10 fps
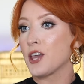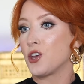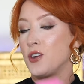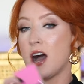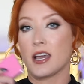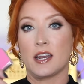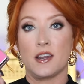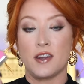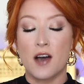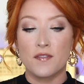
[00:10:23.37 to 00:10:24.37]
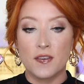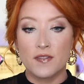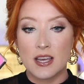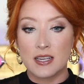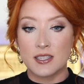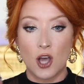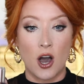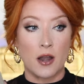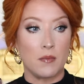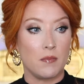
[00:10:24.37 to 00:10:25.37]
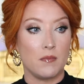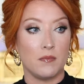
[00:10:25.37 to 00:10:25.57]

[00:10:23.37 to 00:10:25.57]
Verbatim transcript: could not get enough of this on